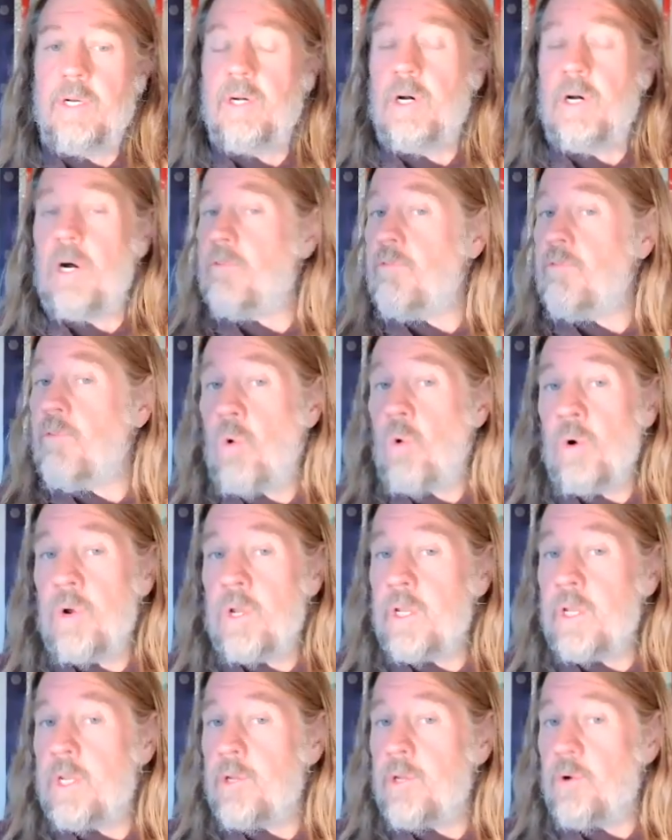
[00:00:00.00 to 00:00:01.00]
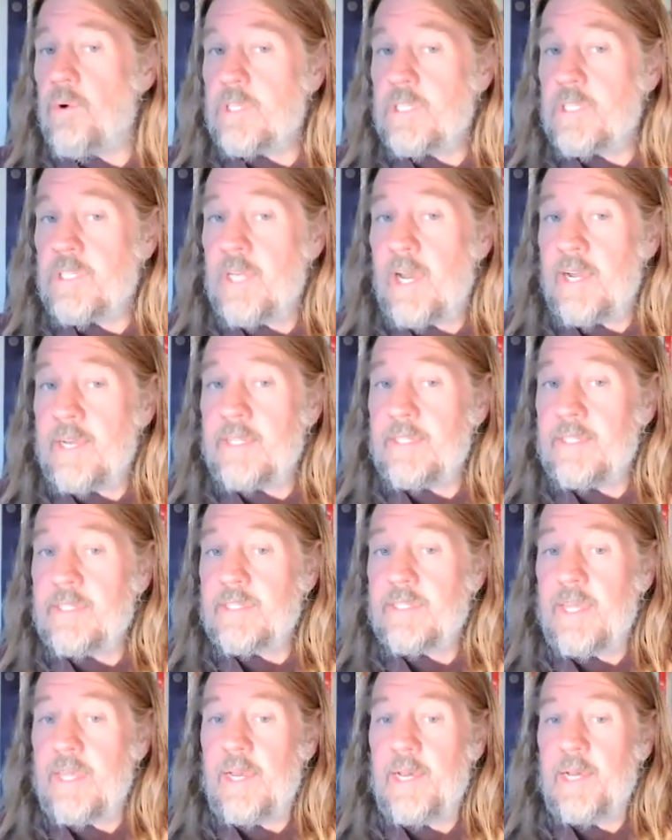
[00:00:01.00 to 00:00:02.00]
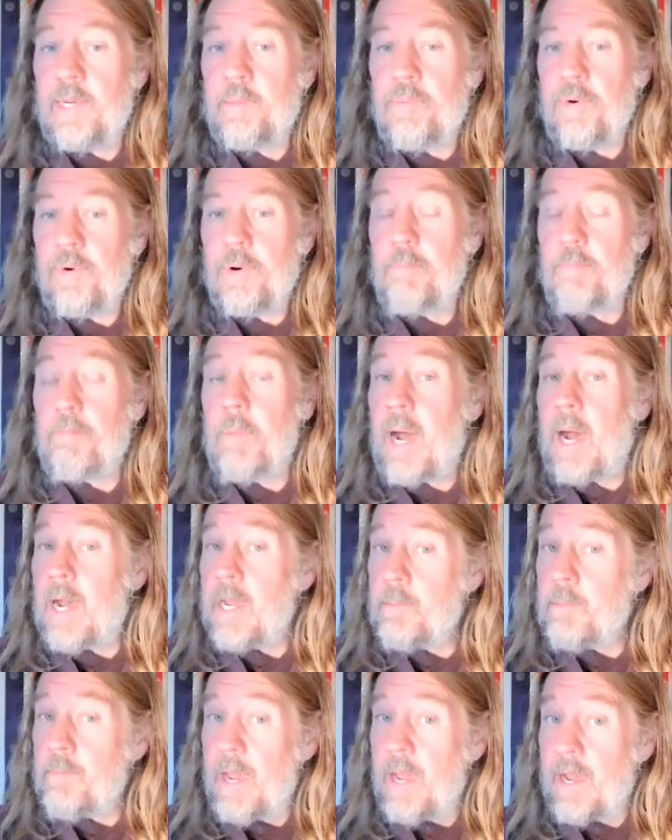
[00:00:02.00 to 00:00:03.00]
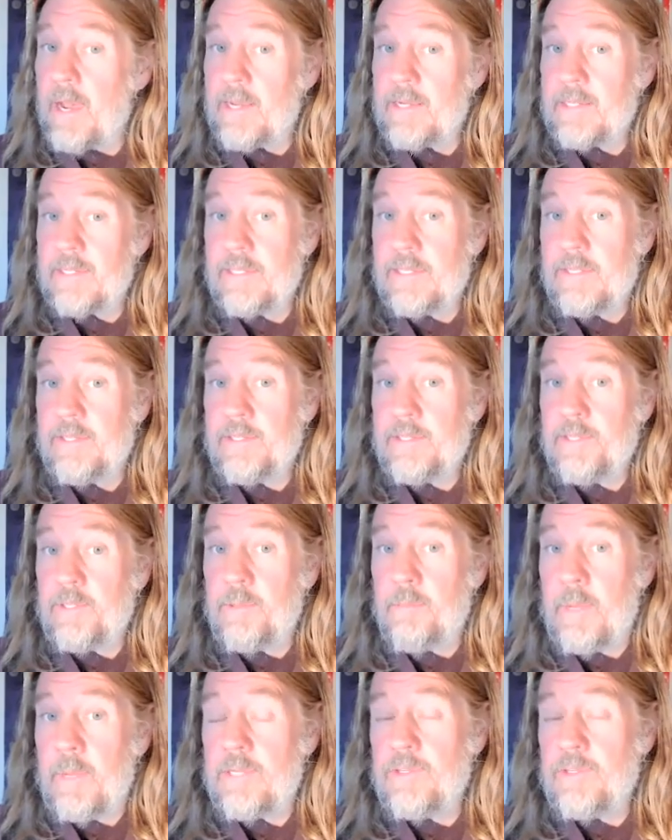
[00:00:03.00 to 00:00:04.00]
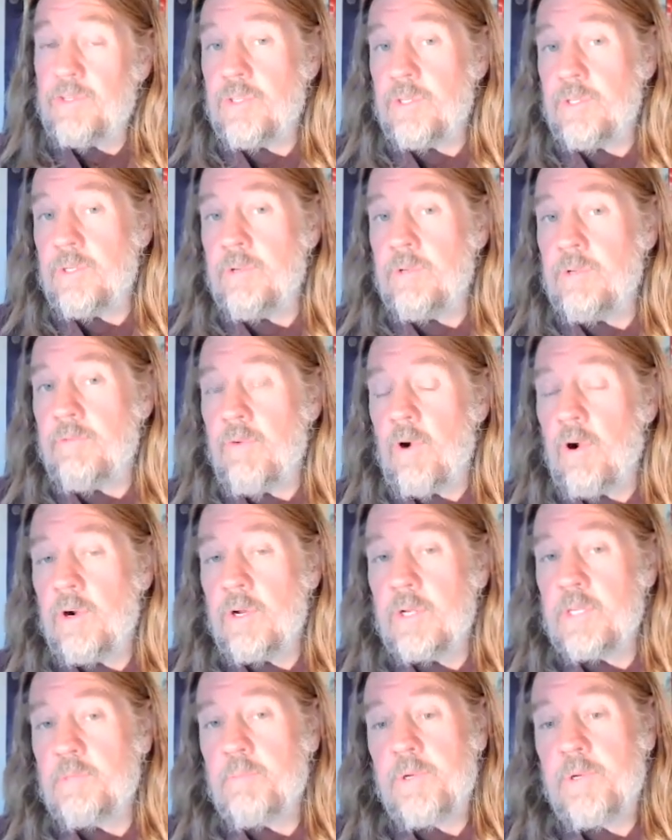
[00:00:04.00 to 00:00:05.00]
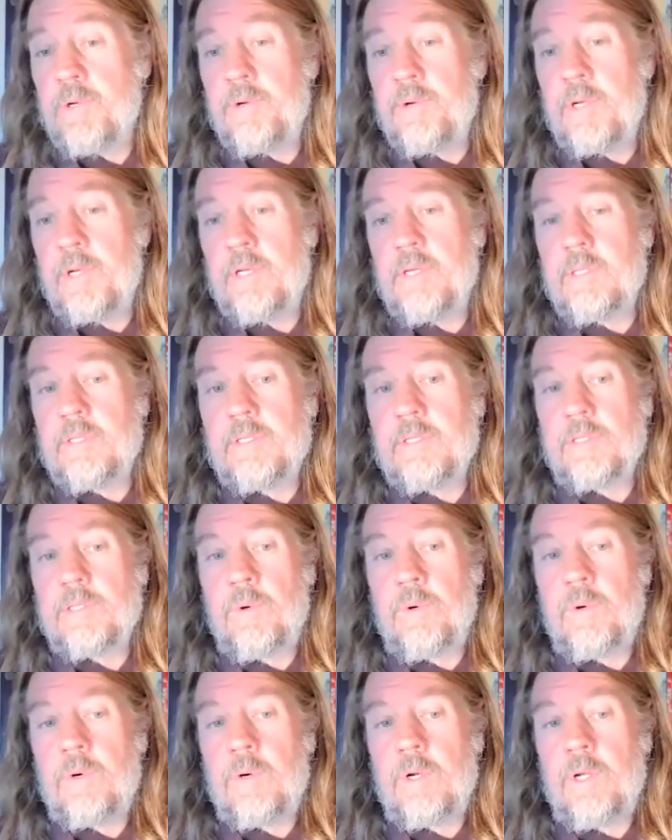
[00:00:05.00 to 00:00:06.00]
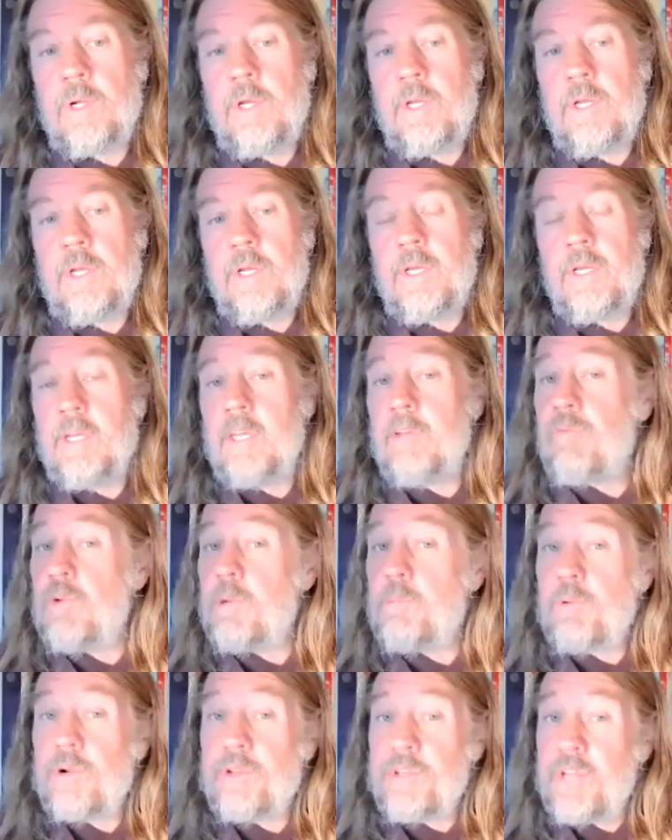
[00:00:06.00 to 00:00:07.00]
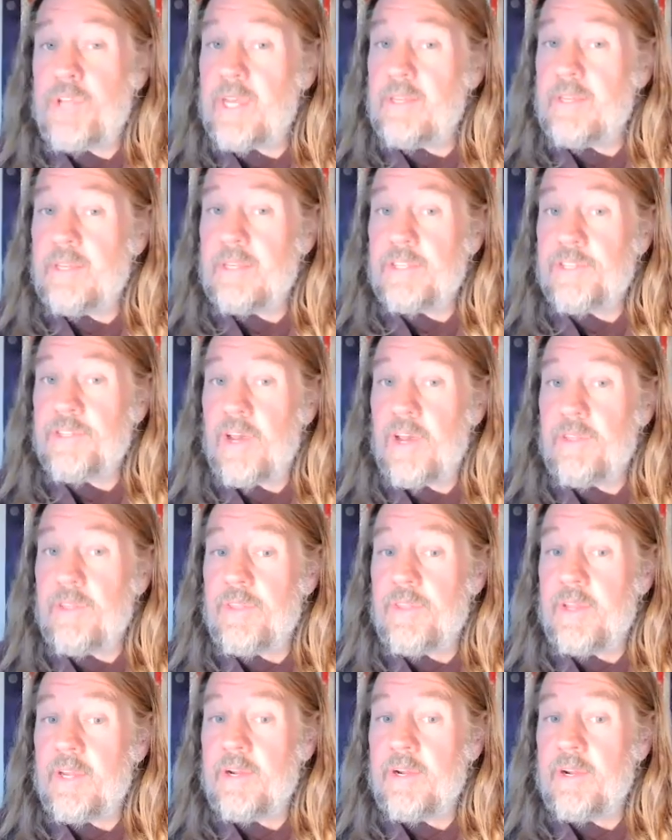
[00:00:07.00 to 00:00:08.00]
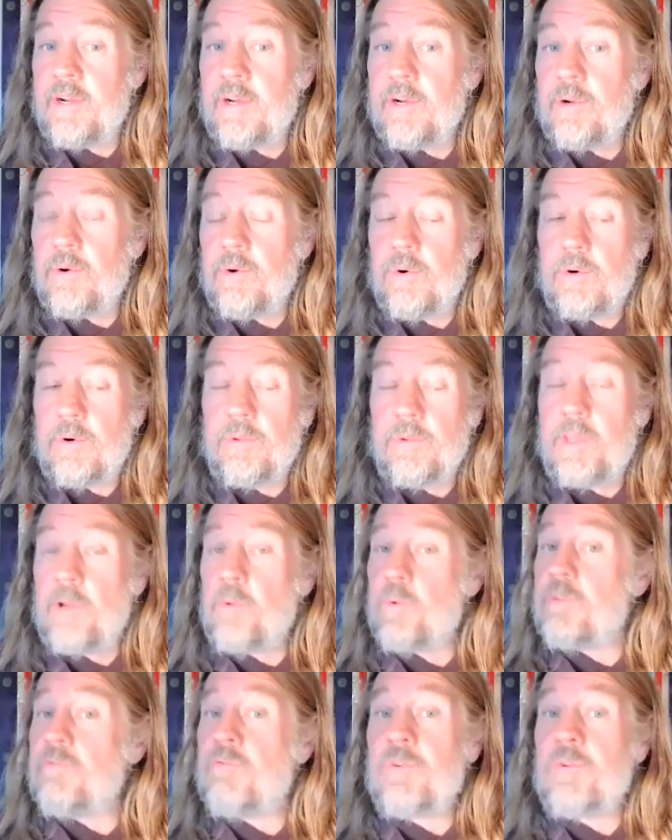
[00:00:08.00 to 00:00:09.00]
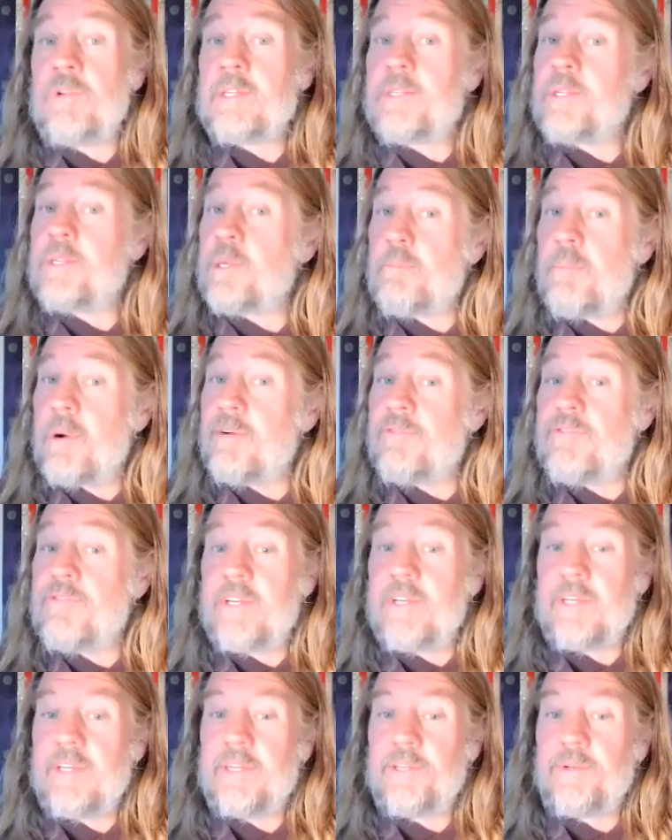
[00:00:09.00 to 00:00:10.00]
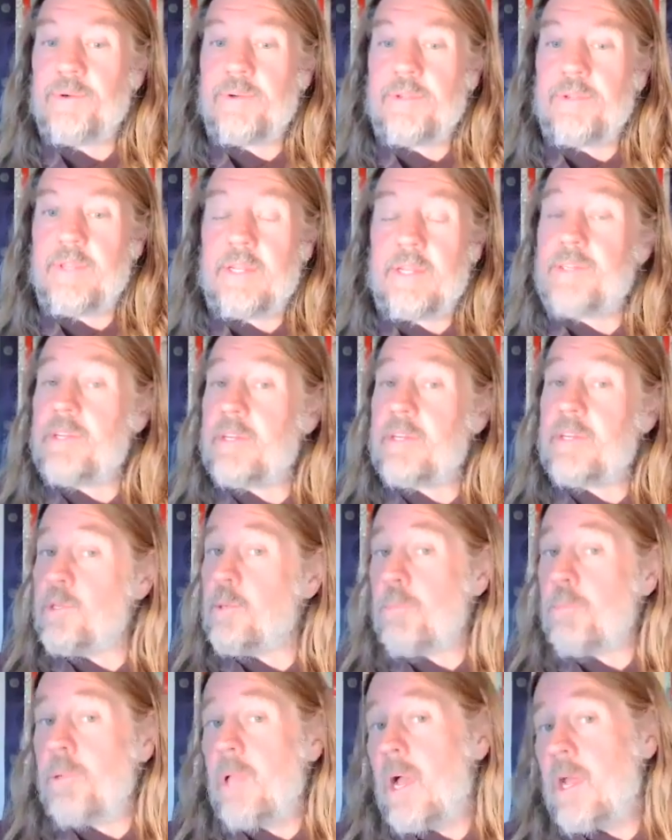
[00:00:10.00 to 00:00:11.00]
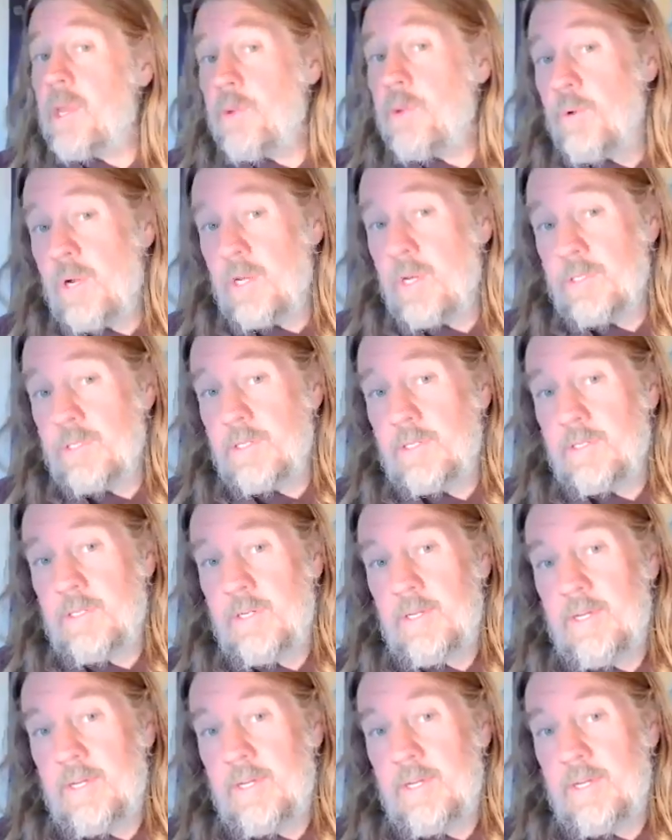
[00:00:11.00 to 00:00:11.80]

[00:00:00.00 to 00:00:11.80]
avoid or sidestep or bypass this dimension of our experience, or if we pretend it's not there, or that we've risen above it, or that it doesn't apply to us.